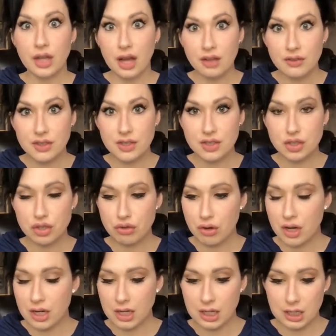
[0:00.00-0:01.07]
Galvez is
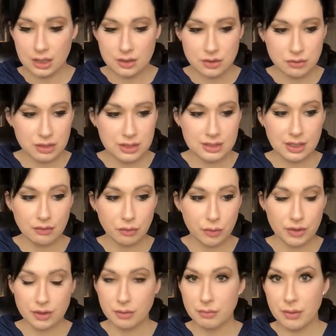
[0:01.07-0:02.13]
trading and doing stuff
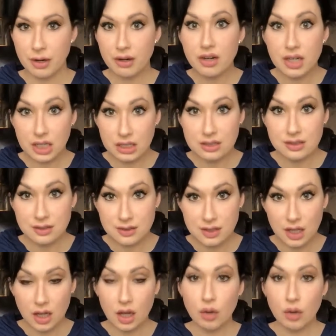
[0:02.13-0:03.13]
with the Americans.